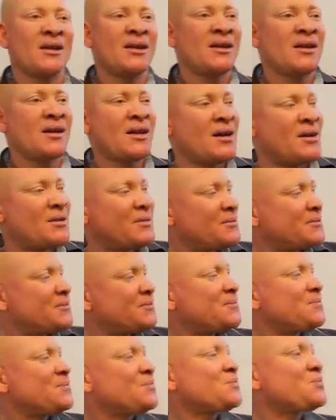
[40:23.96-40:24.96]
Now,
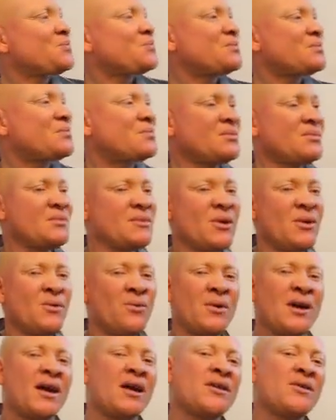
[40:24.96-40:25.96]

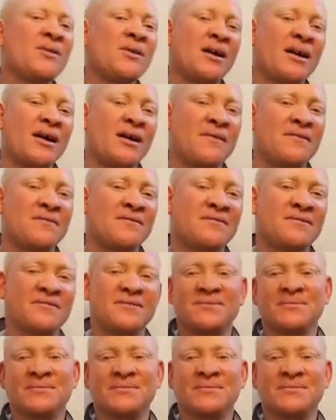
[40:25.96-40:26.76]
where you have